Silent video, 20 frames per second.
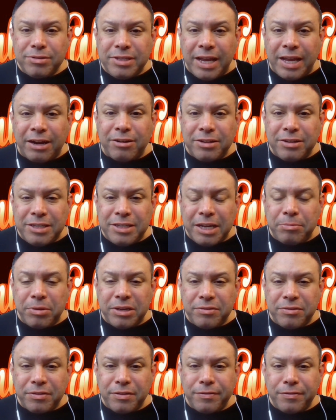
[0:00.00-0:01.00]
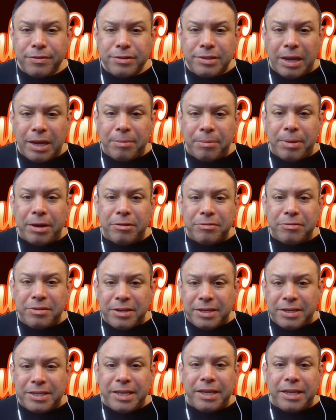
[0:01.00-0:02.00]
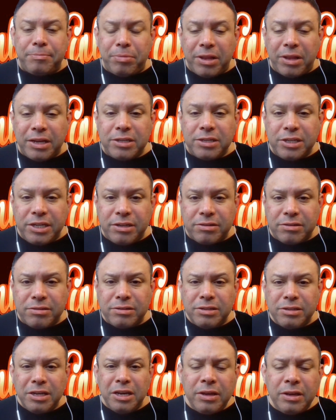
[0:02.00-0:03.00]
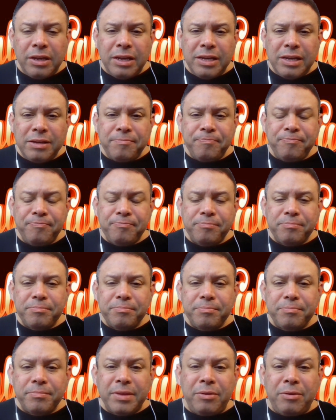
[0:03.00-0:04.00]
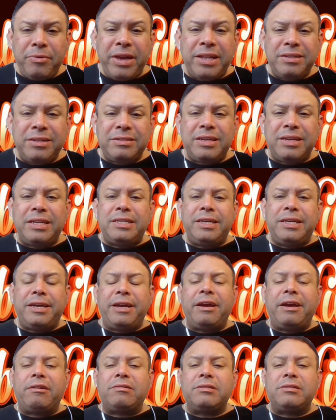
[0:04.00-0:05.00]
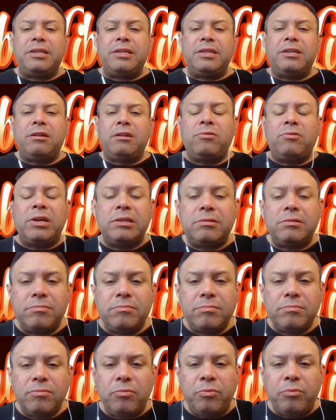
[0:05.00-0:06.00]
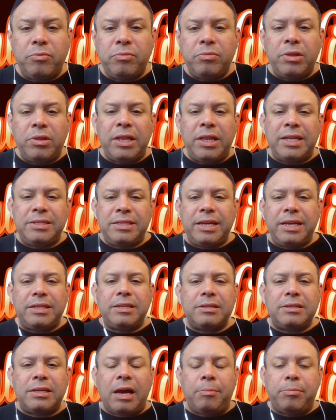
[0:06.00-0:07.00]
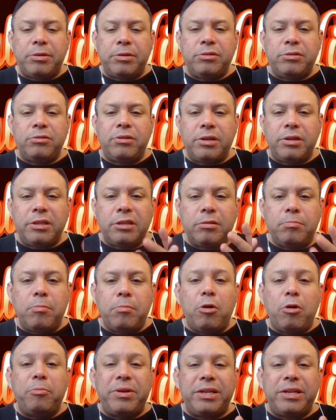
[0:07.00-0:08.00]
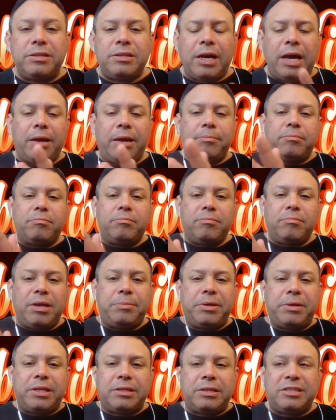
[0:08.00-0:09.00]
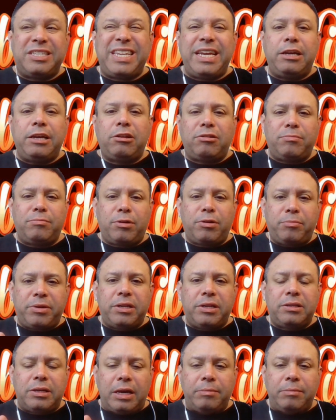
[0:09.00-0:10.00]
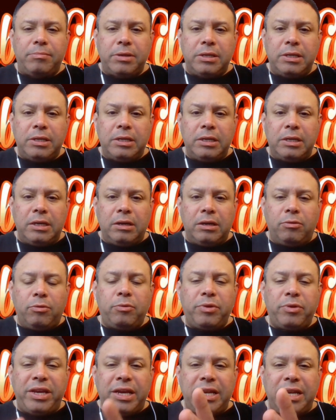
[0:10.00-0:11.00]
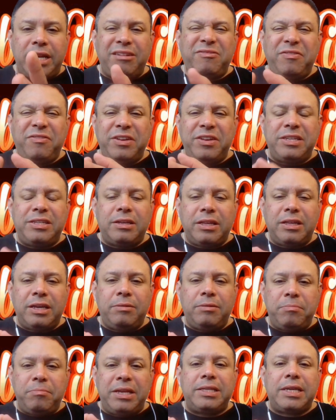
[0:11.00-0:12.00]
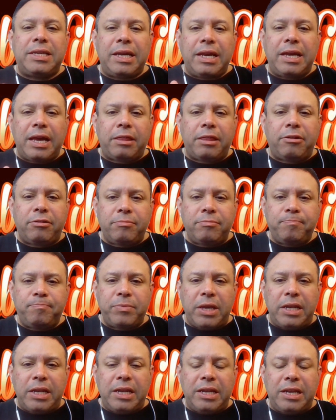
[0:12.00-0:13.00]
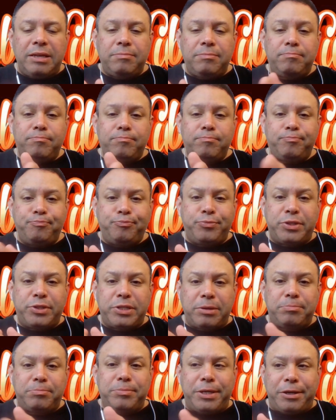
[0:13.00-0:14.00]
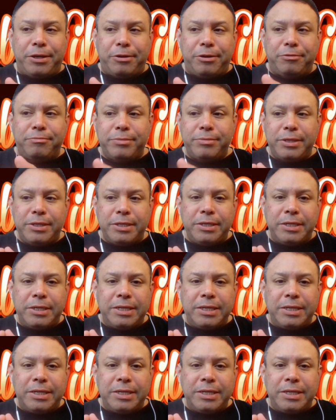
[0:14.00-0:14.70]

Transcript: was not going to take place for the first time. I don't know, 60 plus years. And we had this idea here. So, you know what? Let's take this opportunity, this moment in time, maybe this singular moment in time, when we cannot physically meet together in any sub, you know,